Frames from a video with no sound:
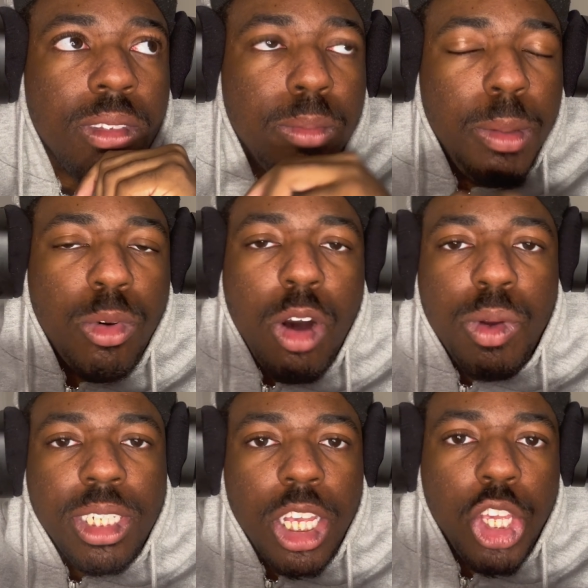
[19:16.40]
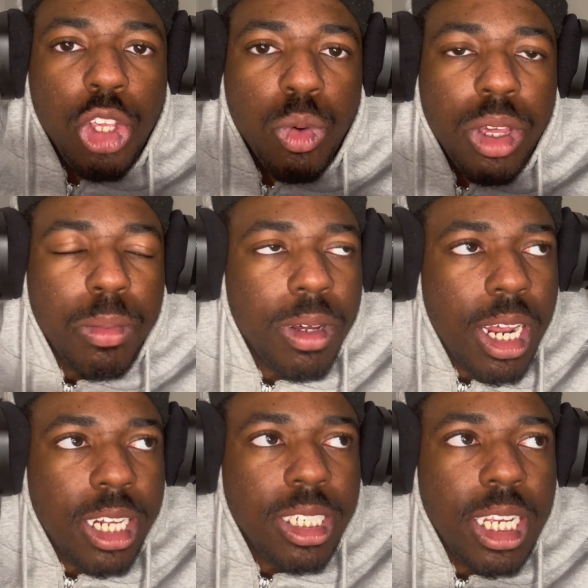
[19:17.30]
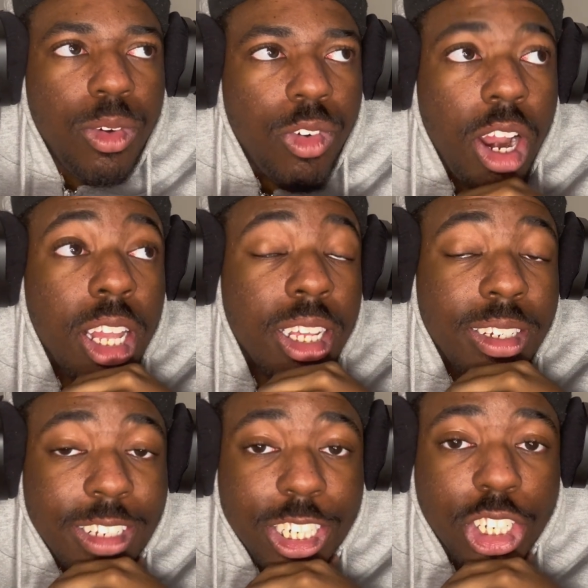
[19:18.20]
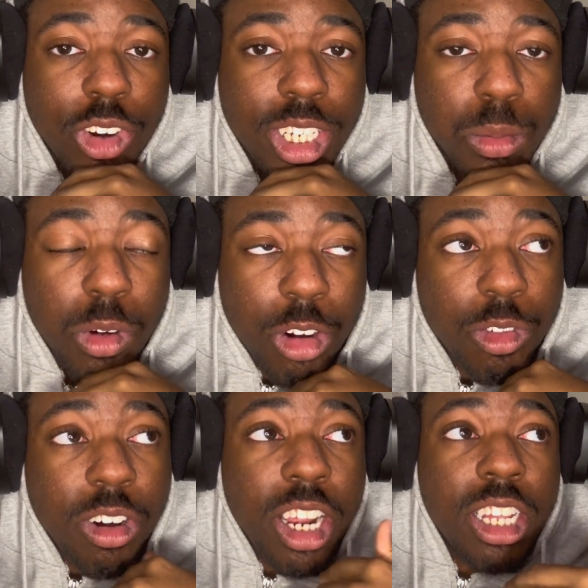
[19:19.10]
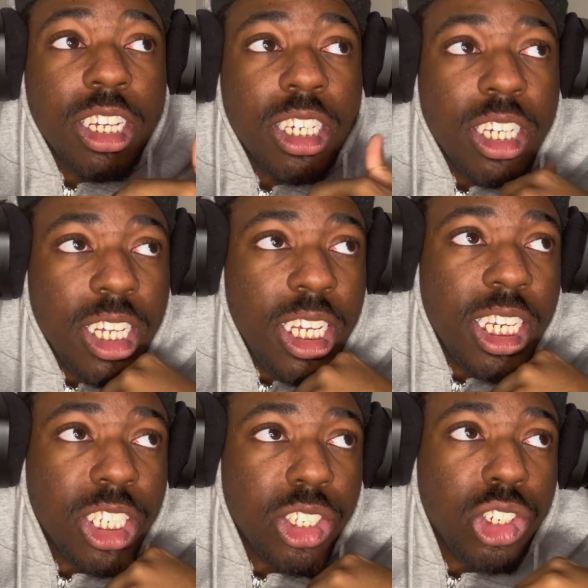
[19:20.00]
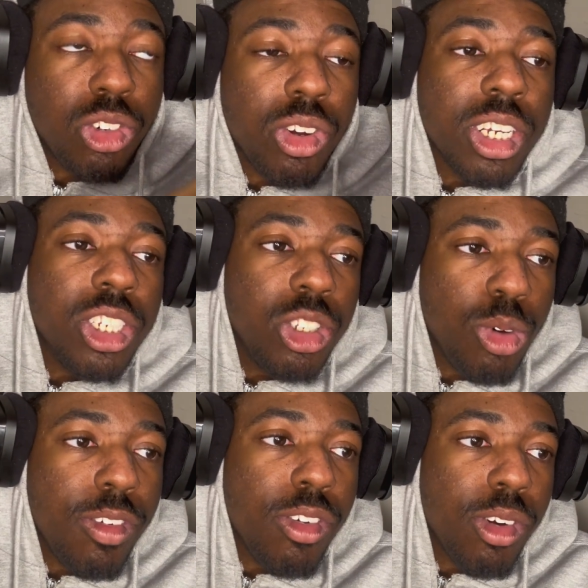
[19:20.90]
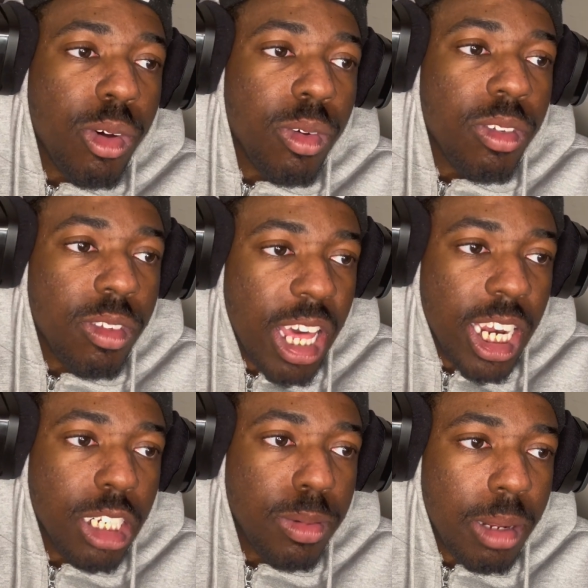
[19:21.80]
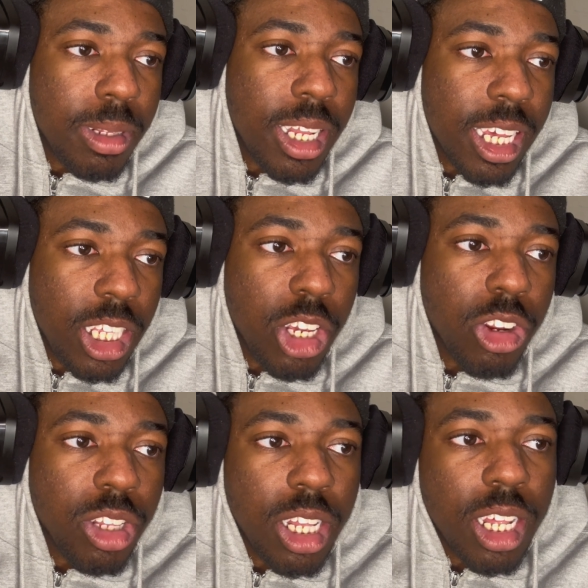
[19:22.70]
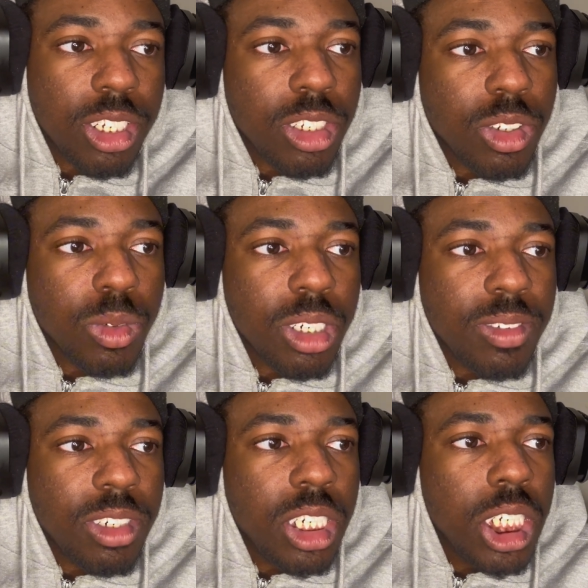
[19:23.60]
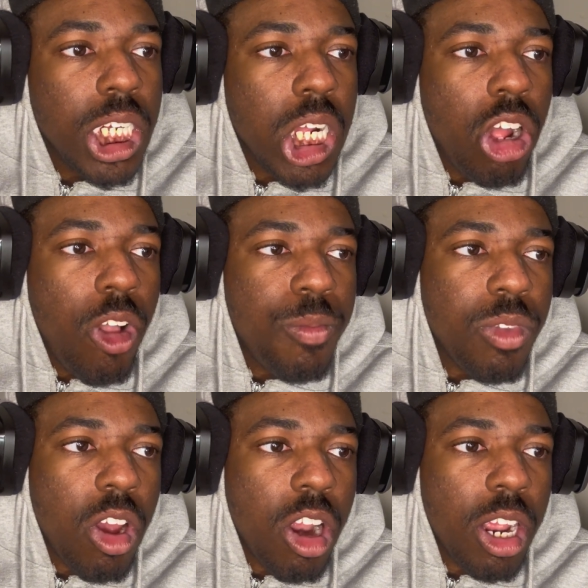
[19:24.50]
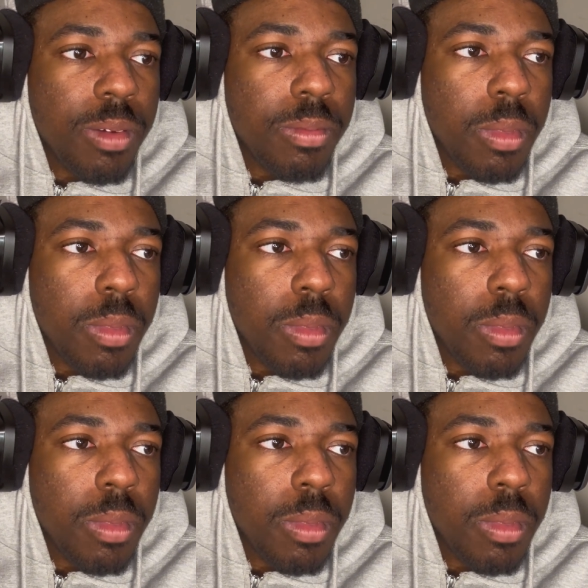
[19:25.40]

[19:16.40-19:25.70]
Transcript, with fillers: People always say Huey, but I'll say Riley. That's the crazy part. Riley is the strongest 12 year old, and he's probably like younger than that, so it's whatever. All right.